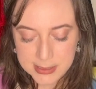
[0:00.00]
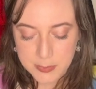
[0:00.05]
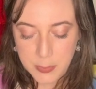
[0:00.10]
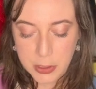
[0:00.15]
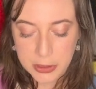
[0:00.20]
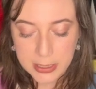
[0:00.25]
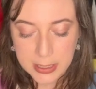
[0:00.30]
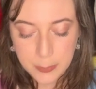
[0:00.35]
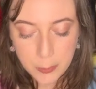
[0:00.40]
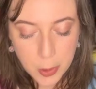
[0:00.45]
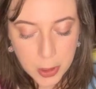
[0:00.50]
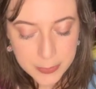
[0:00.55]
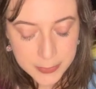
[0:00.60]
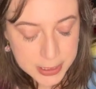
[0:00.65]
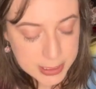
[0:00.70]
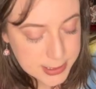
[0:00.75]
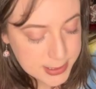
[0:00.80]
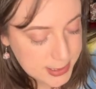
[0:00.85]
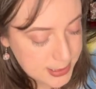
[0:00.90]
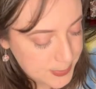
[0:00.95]
month, I
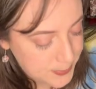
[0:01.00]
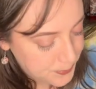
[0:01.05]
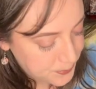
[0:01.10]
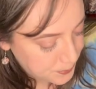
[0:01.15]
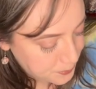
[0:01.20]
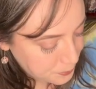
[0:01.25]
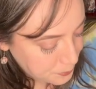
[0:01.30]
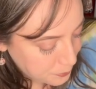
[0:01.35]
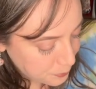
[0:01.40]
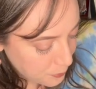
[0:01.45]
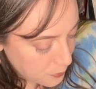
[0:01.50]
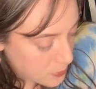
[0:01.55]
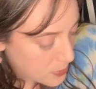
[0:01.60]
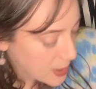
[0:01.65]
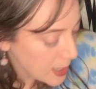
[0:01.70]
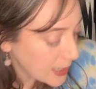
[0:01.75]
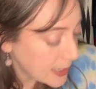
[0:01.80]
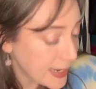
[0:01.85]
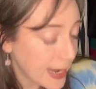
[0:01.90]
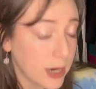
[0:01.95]
promise.
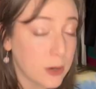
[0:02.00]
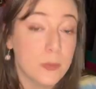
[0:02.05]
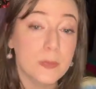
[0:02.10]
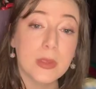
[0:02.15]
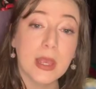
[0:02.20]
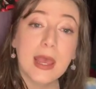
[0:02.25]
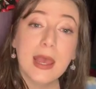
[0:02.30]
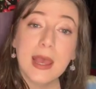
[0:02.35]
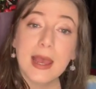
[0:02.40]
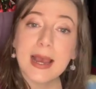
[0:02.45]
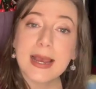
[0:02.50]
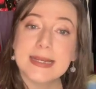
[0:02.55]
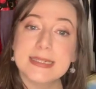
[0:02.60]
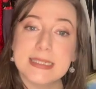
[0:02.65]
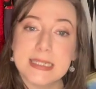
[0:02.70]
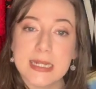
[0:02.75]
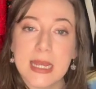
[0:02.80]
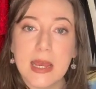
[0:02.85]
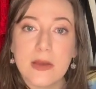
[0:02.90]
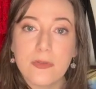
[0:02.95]
Now, I
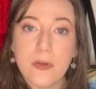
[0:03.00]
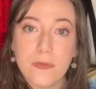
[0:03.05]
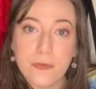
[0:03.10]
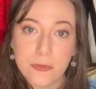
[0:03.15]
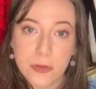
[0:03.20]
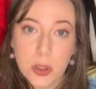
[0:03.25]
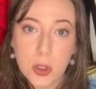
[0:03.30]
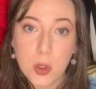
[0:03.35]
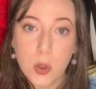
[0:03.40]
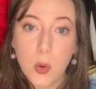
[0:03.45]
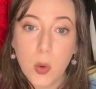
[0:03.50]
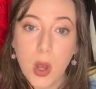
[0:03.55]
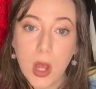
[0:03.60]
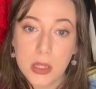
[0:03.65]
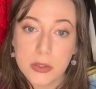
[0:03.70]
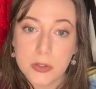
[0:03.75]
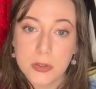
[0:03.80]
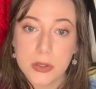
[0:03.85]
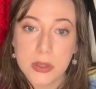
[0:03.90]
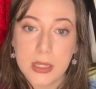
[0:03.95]
did have a few
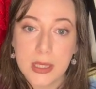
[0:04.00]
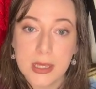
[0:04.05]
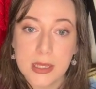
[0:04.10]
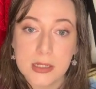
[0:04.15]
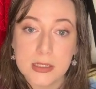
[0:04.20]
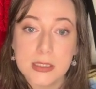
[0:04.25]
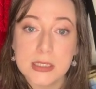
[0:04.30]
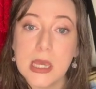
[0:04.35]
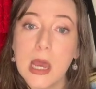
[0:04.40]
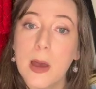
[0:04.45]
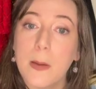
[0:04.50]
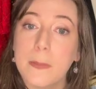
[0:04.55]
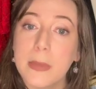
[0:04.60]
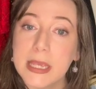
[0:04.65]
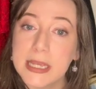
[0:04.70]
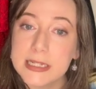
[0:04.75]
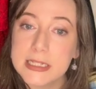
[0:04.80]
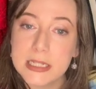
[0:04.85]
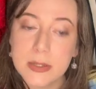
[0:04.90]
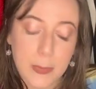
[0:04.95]
other things come
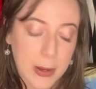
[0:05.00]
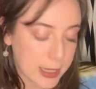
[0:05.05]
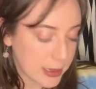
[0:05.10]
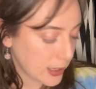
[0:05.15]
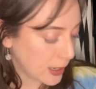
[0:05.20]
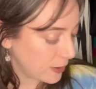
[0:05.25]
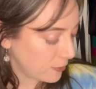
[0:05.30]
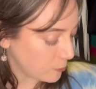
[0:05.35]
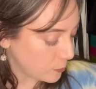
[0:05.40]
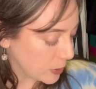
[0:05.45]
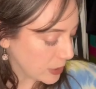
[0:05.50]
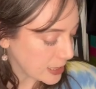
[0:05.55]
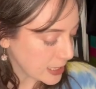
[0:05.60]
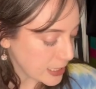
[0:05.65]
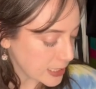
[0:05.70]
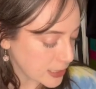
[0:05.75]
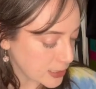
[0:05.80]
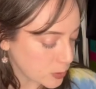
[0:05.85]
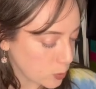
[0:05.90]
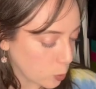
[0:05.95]
into my life, but
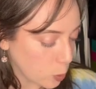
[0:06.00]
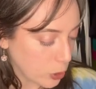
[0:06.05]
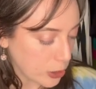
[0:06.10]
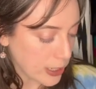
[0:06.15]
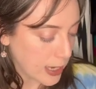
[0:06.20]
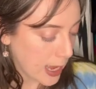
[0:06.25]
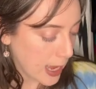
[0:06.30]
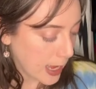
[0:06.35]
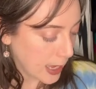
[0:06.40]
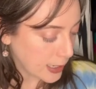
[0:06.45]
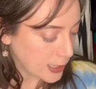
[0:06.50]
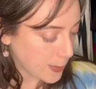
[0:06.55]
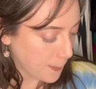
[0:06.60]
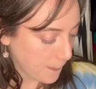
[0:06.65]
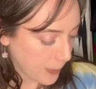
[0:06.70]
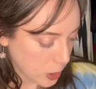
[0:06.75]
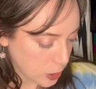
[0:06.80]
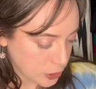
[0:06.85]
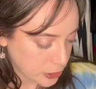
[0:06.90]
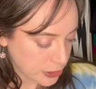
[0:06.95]
these were not
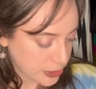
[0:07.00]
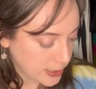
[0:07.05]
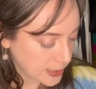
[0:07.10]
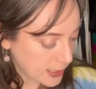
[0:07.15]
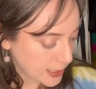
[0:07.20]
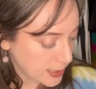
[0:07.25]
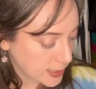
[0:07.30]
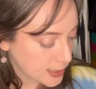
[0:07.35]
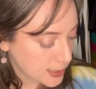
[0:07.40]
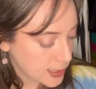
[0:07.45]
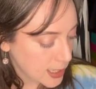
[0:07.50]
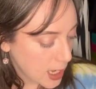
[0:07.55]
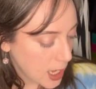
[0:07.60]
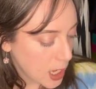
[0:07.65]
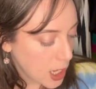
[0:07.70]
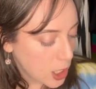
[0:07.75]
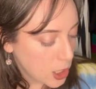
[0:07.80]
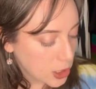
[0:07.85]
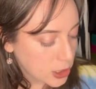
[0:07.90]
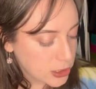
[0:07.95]
purchases.
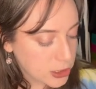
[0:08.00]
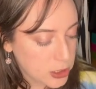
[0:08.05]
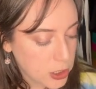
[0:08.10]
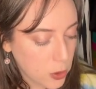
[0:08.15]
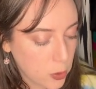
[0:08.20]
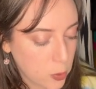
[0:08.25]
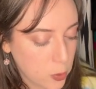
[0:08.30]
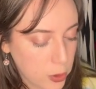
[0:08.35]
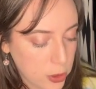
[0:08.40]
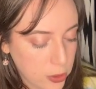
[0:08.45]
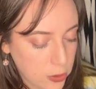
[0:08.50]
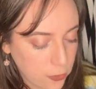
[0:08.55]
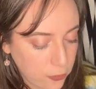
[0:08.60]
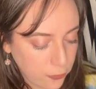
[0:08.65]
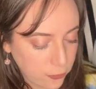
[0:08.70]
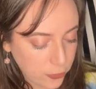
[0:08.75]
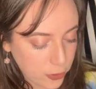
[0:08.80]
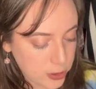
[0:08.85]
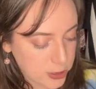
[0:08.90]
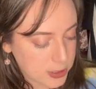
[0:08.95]
So the
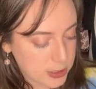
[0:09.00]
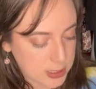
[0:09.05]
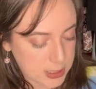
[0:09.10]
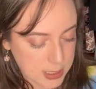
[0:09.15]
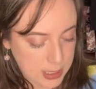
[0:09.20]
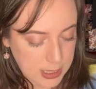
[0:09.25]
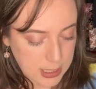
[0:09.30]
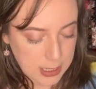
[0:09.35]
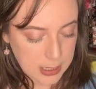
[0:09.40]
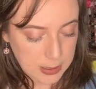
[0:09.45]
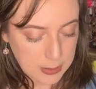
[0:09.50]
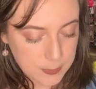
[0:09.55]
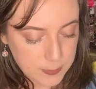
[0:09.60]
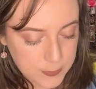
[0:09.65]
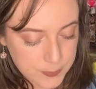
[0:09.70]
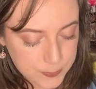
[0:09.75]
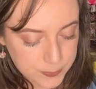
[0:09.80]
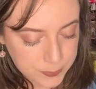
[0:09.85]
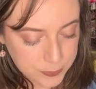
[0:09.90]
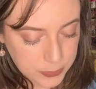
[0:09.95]
first thing
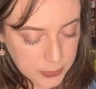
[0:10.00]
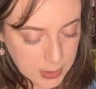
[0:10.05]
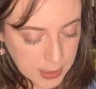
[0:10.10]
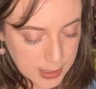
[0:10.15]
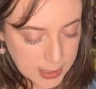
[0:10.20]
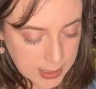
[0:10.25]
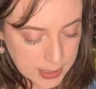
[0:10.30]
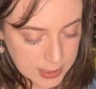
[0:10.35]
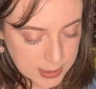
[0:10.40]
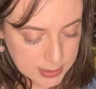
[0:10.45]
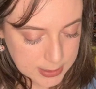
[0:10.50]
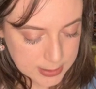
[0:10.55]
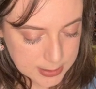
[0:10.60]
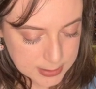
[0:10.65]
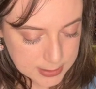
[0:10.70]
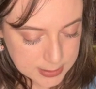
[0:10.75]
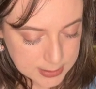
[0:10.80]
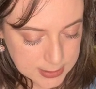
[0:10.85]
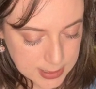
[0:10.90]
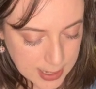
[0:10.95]

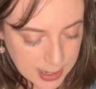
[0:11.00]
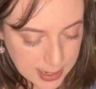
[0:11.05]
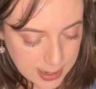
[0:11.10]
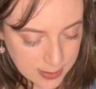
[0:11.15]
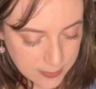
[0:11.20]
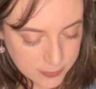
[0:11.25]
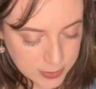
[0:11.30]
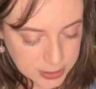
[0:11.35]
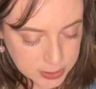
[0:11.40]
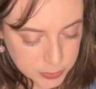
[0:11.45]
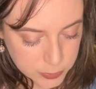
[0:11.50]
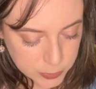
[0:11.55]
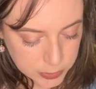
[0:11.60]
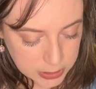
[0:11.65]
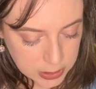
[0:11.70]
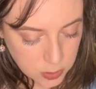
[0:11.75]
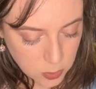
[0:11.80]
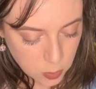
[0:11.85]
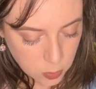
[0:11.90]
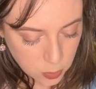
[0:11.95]
is I have this
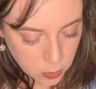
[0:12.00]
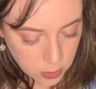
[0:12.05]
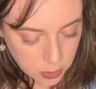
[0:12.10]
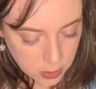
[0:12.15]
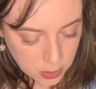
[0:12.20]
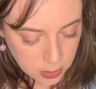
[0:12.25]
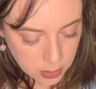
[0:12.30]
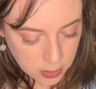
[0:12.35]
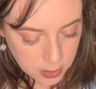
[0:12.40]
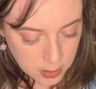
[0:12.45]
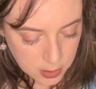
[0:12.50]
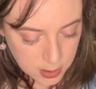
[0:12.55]
really cool